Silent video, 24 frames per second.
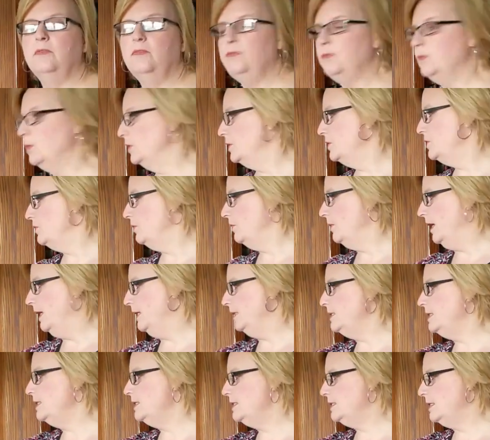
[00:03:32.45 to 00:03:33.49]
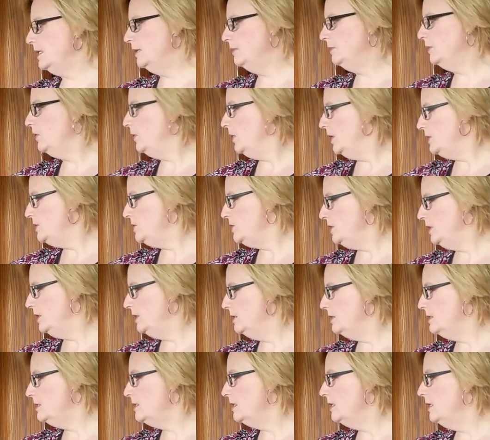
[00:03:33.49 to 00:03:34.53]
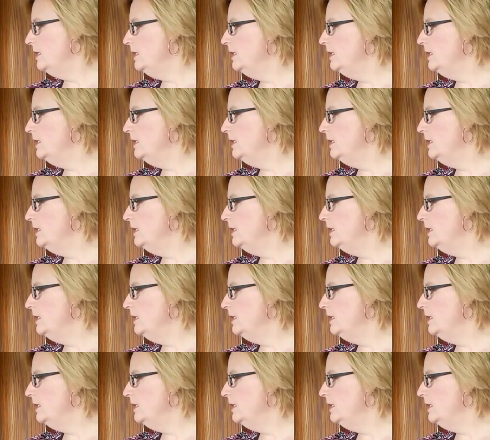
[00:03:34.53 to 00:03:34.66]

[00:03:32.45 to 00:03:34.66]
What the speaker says: for direct exam questions,